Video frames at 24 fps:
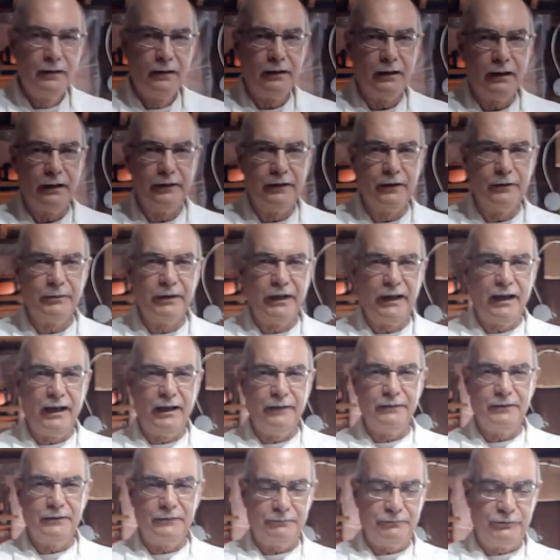And here we
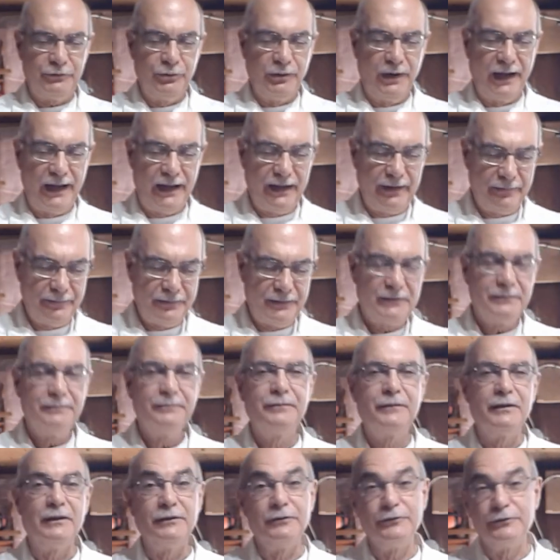have it, two halves.
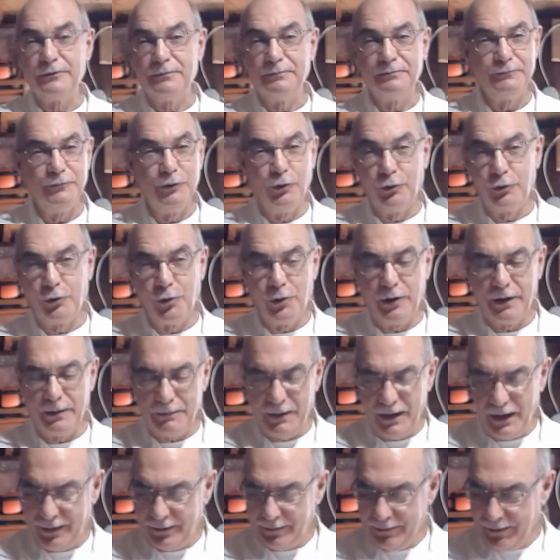There's no going
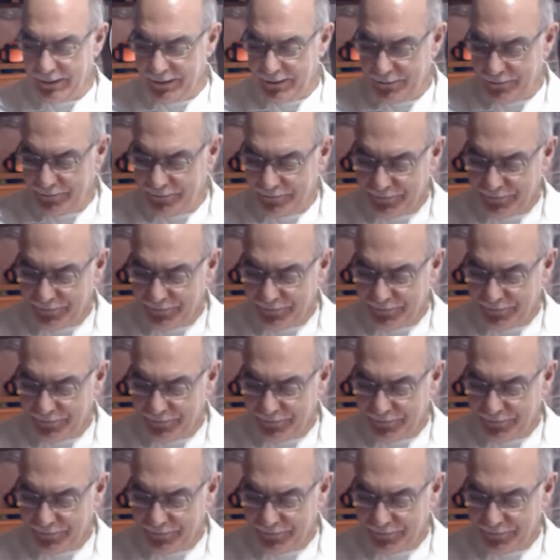back now.